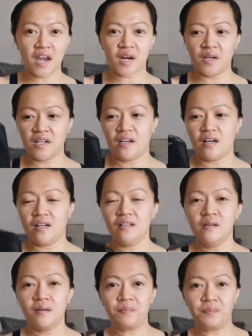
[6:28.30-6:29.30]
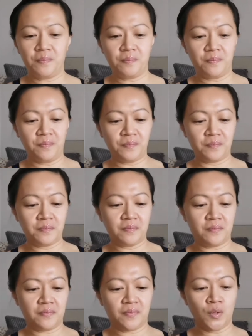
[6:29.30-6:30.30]
area.
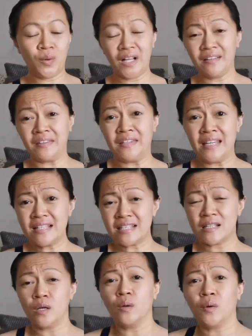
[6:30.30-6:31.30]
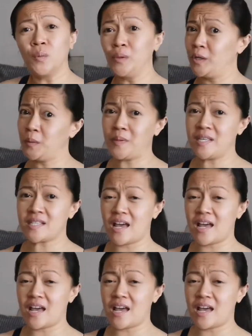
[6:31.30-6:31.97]
Well, this hula hoop is